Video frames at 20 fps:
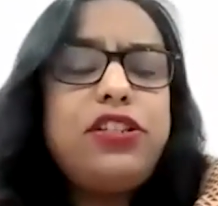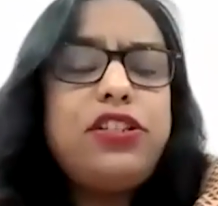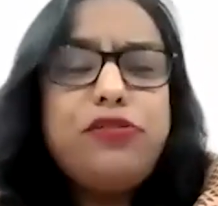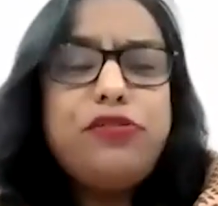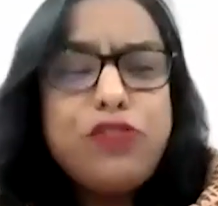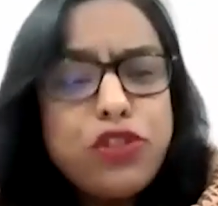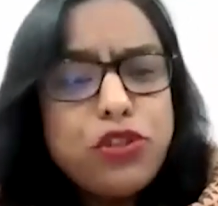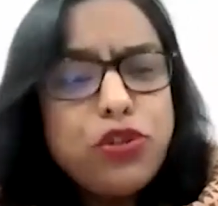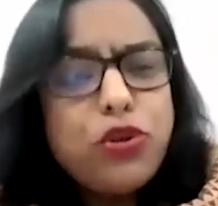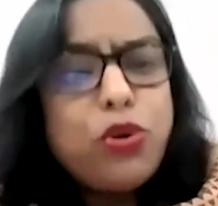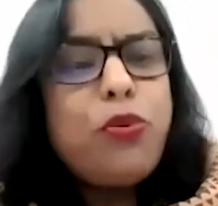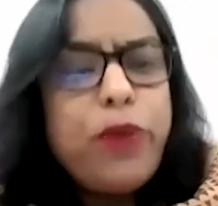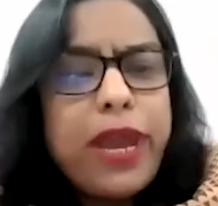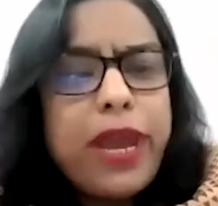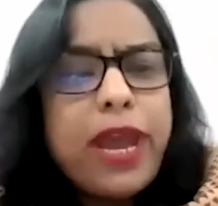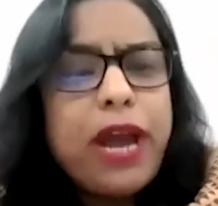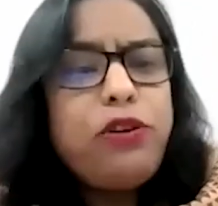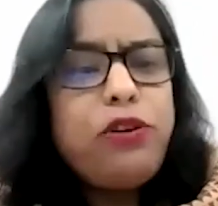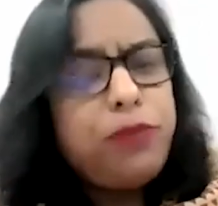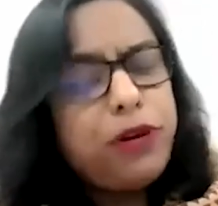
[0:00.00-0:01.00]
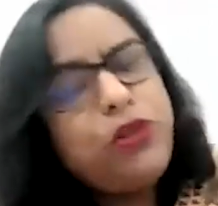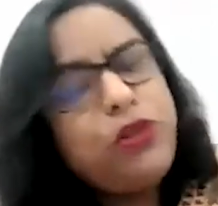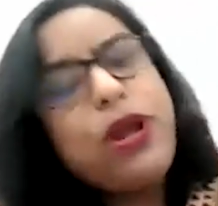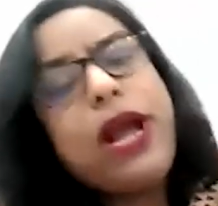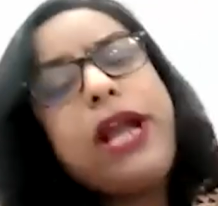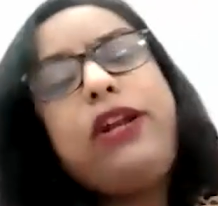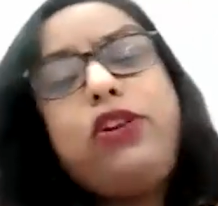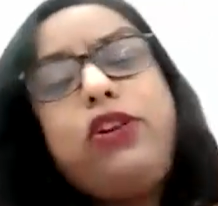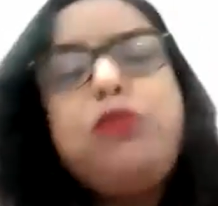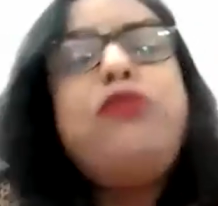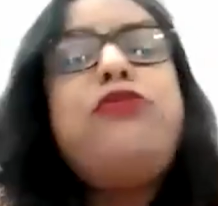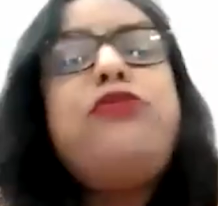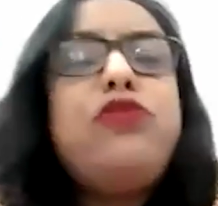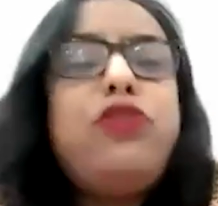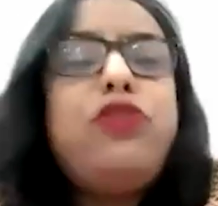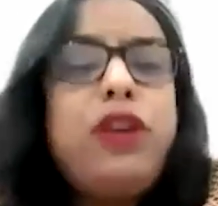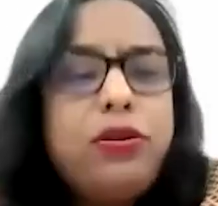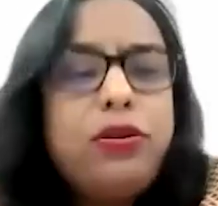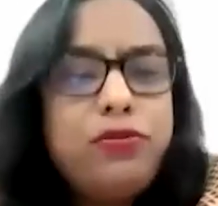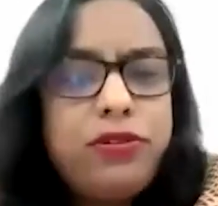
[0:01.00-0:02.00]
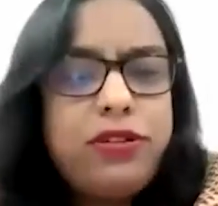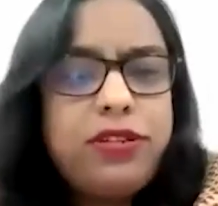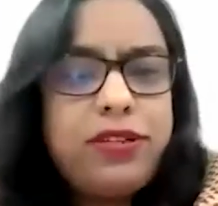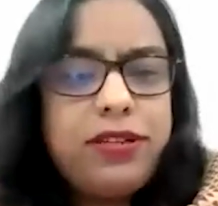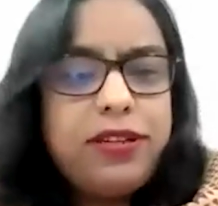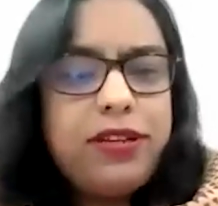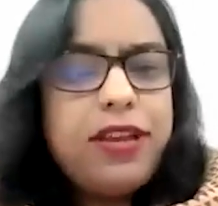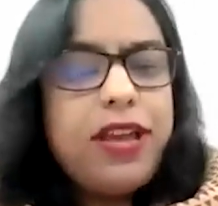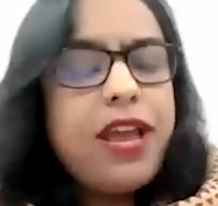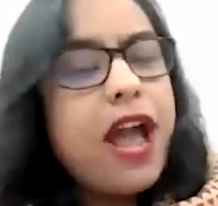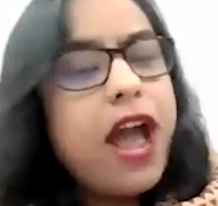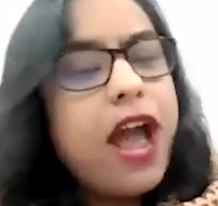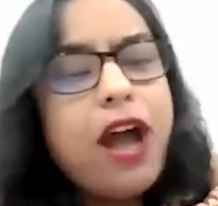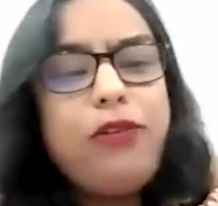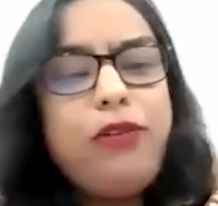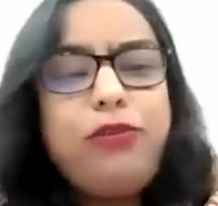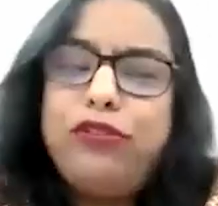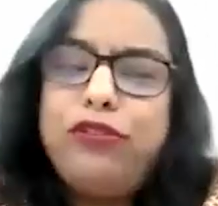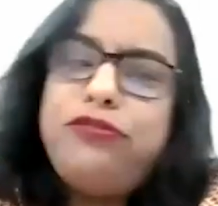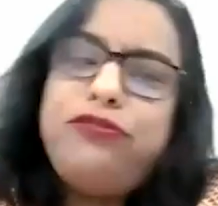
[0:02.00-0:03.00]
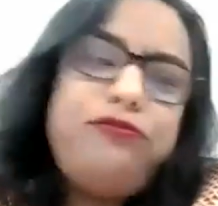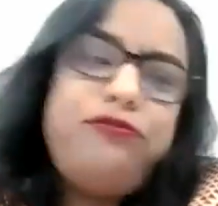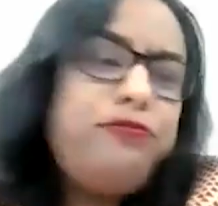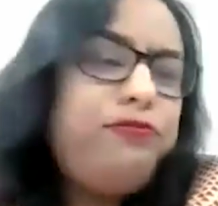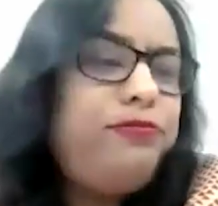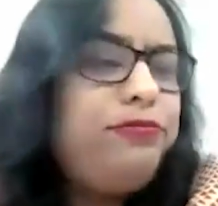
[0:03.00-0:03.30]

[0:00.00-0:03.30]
There was no way out, but you had to move to cloud out of,